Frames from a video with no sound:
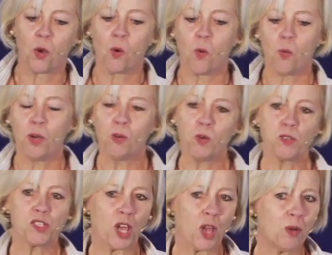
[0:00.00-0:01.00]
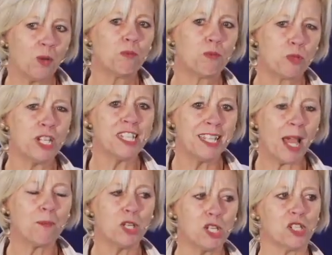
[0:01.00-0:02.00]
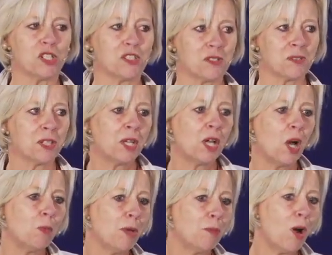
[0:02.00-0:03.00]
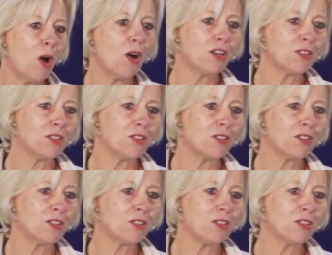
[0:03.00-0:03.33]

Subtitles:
We're also pretty ambitious, and when Mark